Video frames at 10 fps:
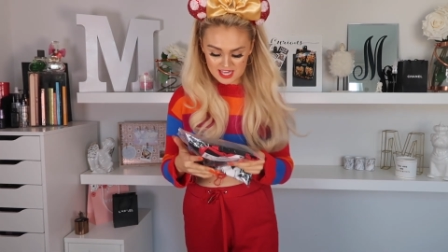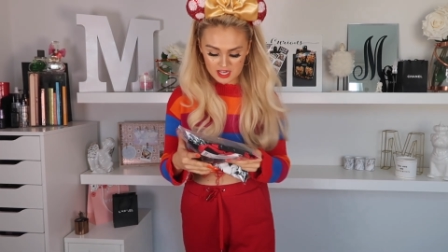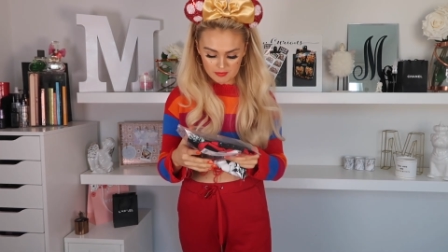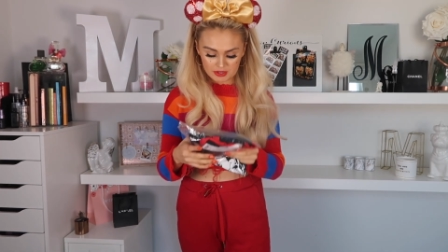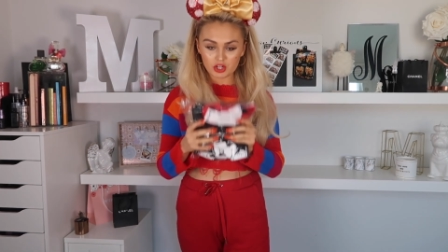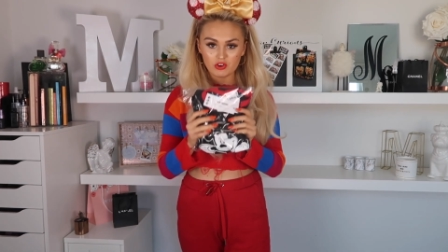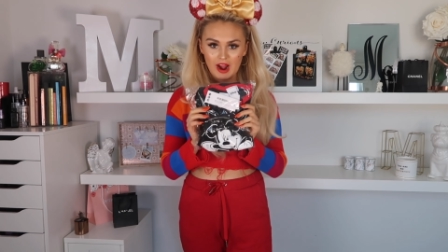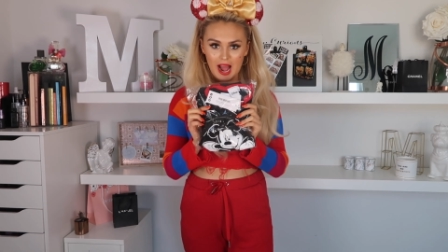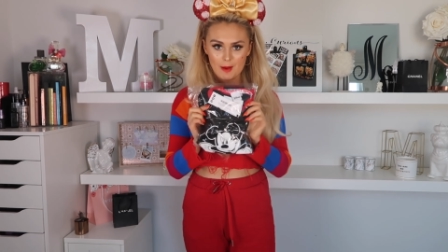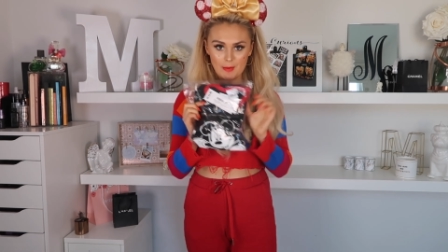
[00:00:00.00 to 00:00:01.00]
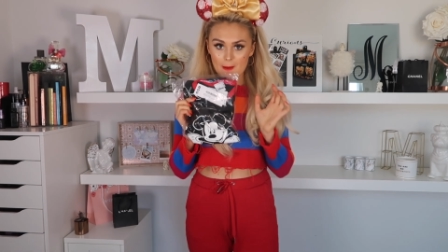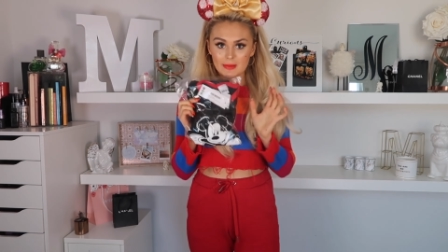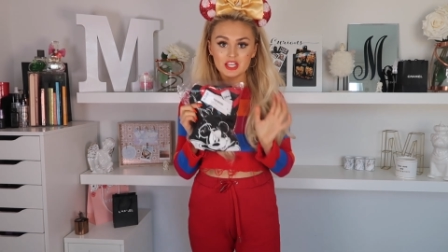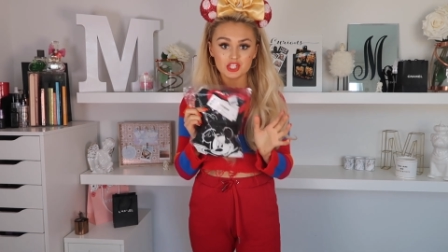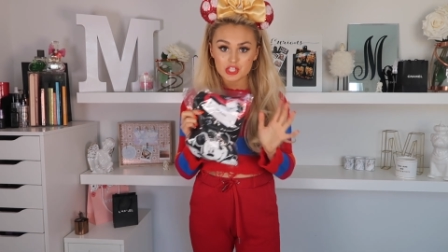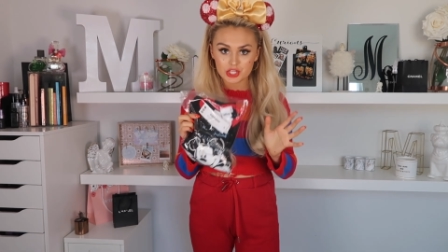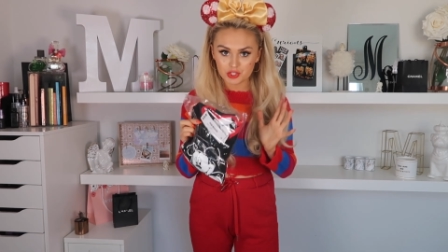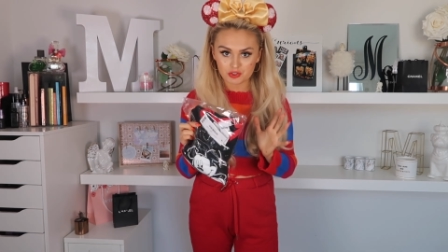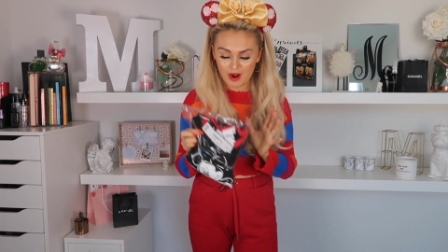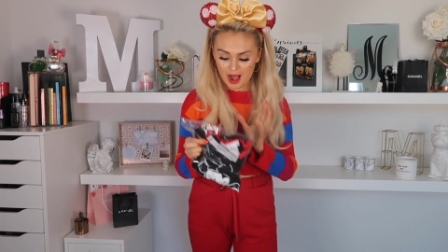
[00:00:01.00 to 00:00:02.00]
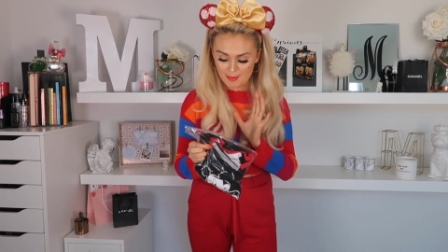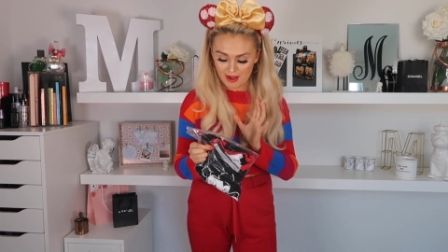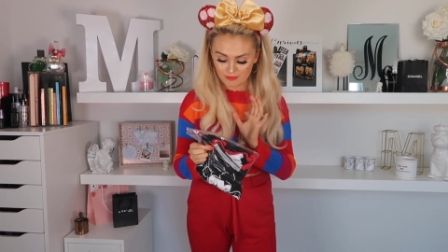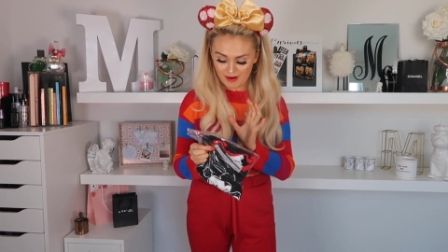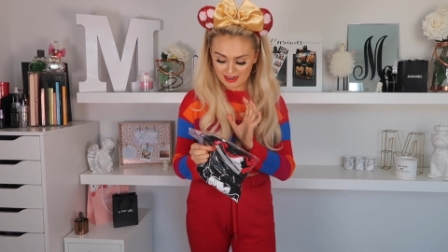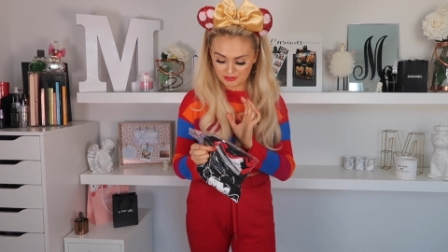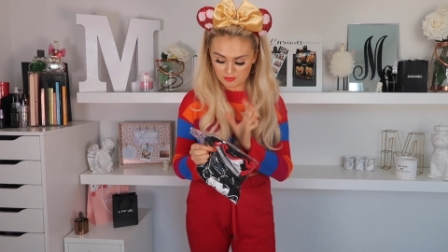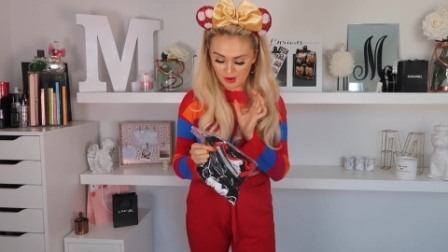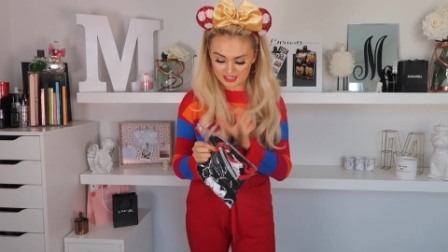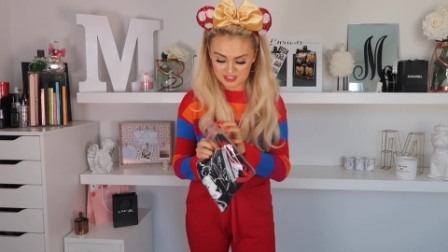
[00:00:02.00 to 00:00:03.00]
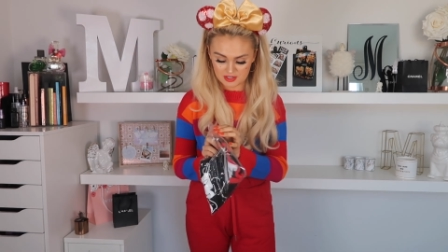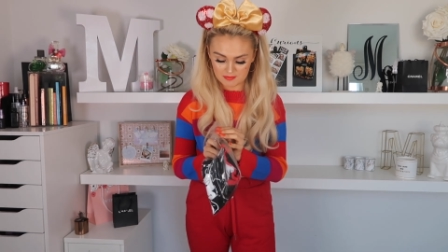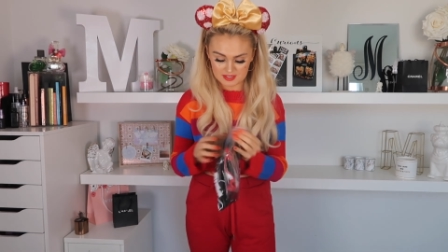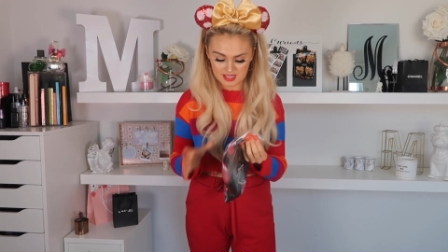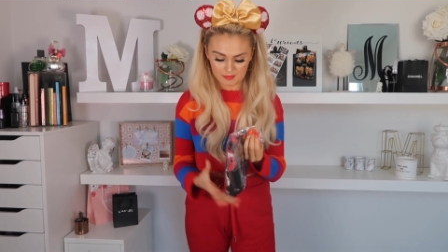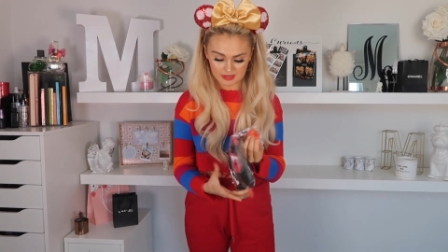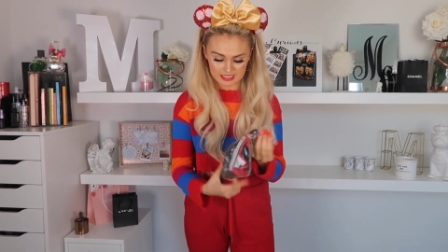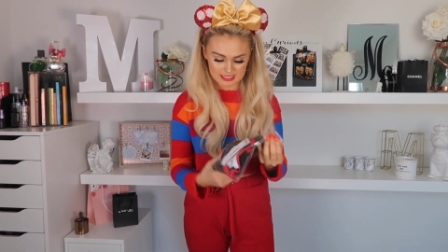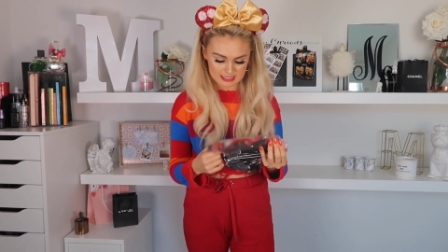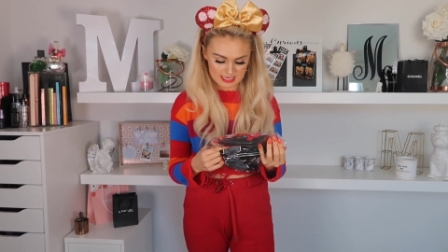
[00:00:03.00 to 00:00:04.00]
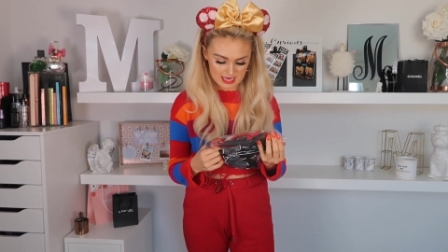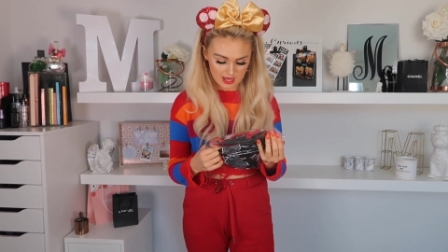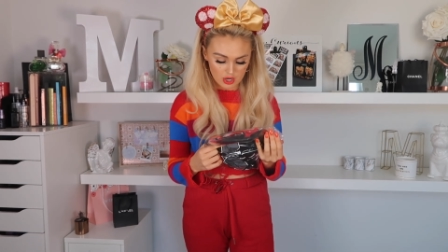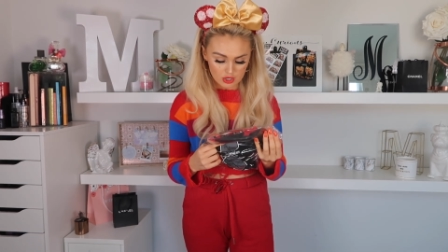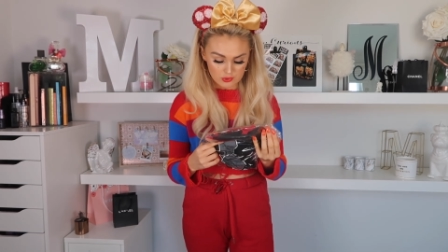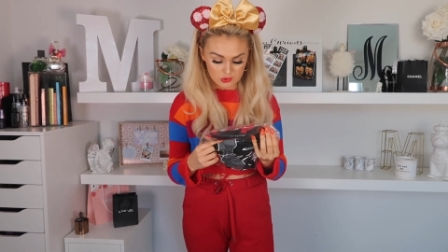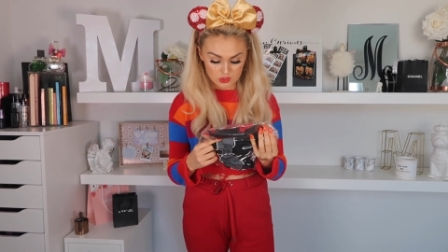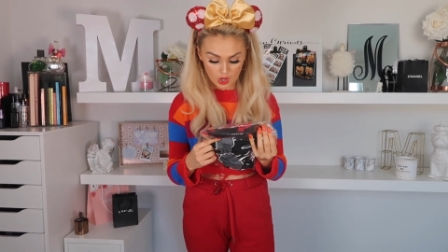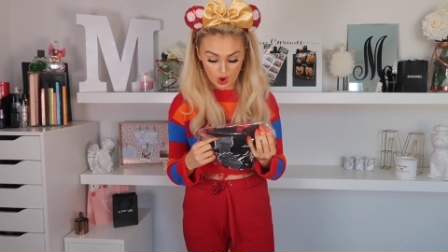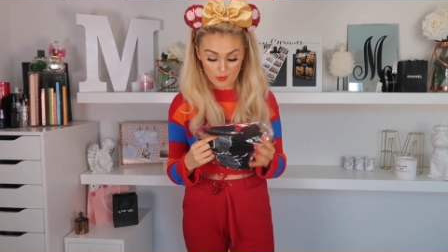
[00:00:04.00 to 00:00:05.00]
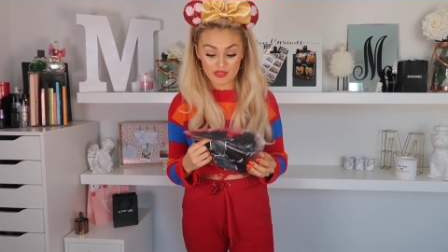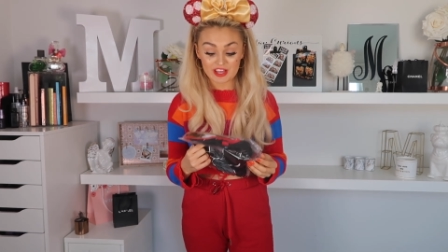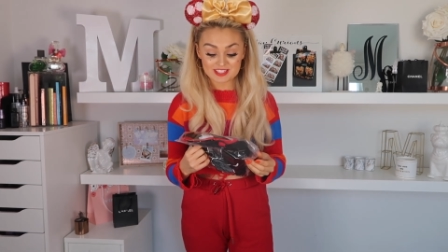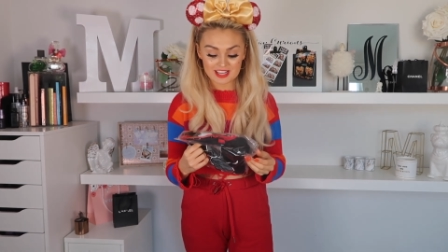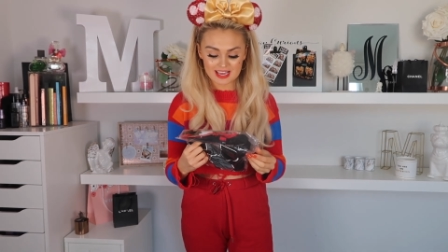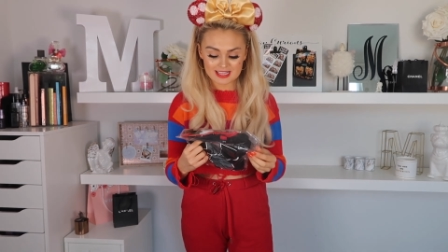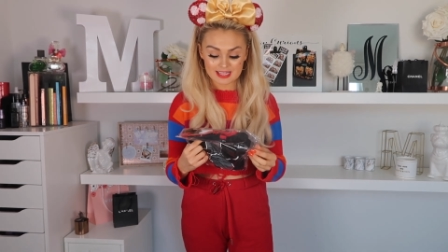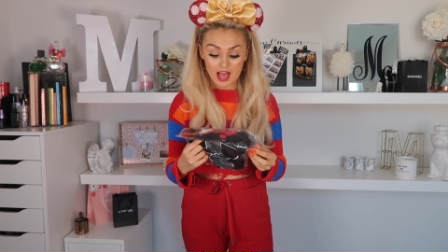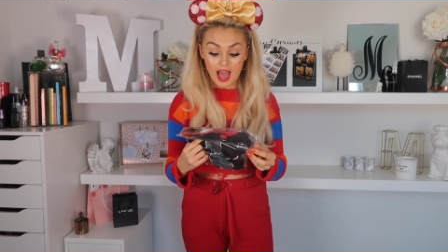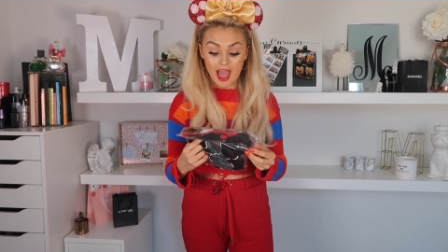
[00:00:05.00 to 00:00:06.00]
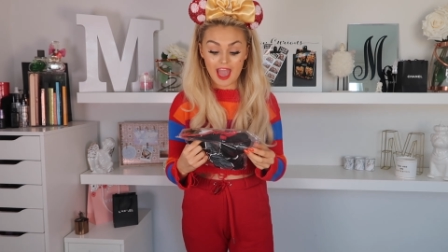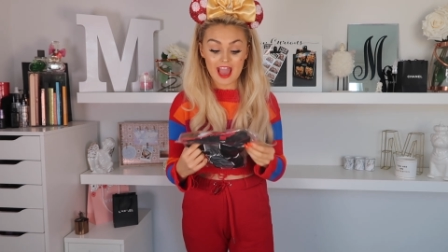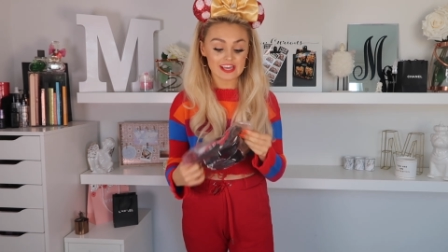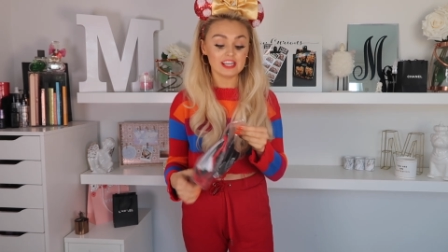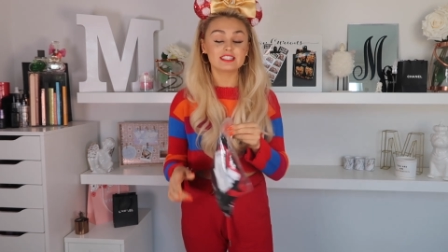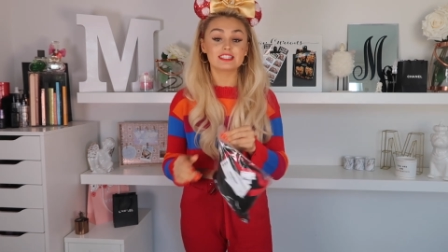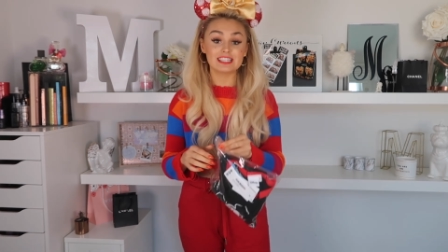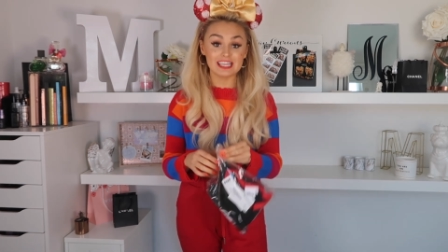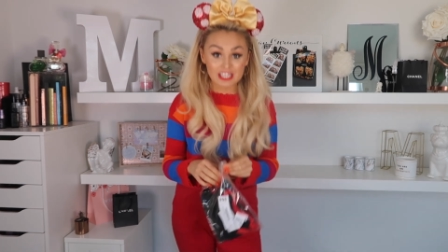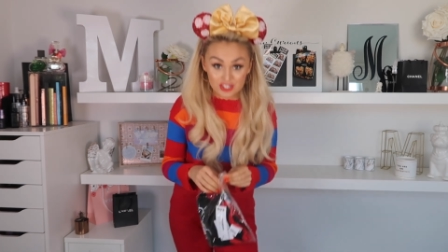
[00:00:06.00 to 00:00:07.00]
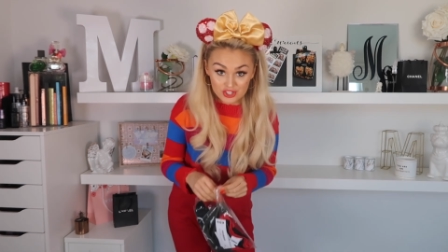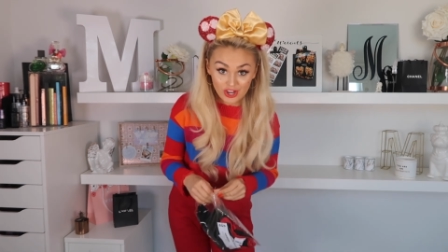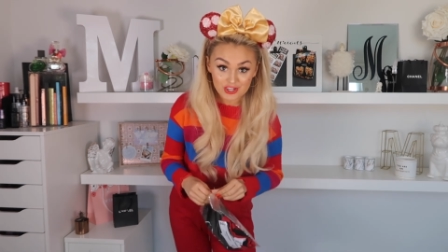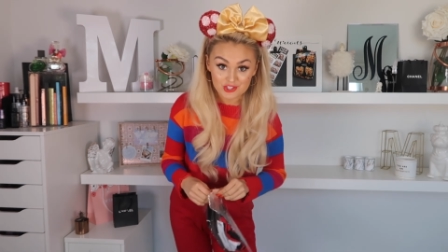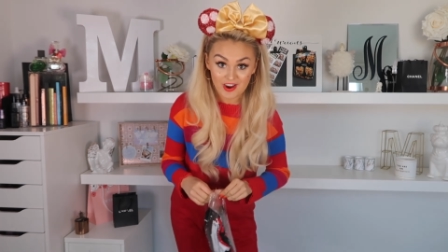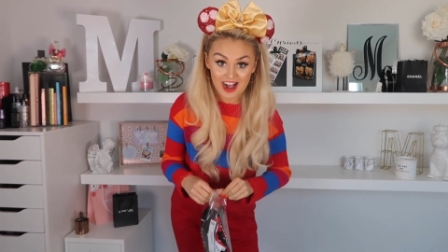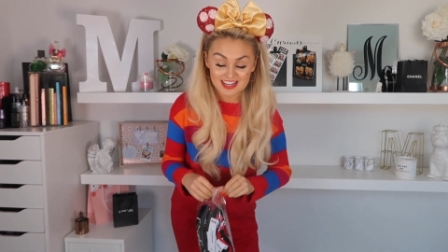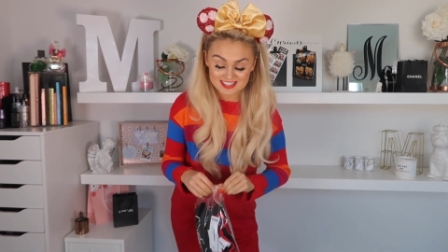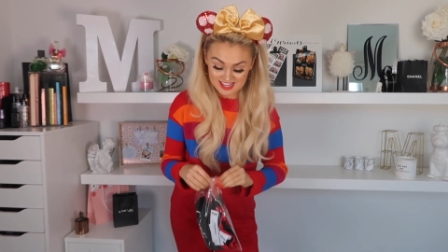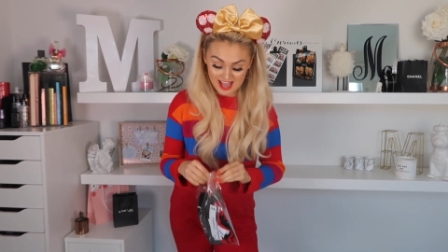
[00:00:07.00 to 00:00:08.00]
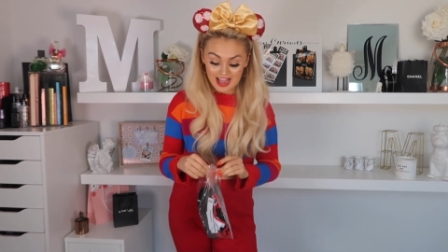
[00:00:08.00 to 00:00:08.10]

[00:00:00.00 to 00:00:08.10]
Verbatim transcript: thing I'm gonna grab, I'm literally just gonna grab at random items and we're gonna see. So this is a t-shirt dress.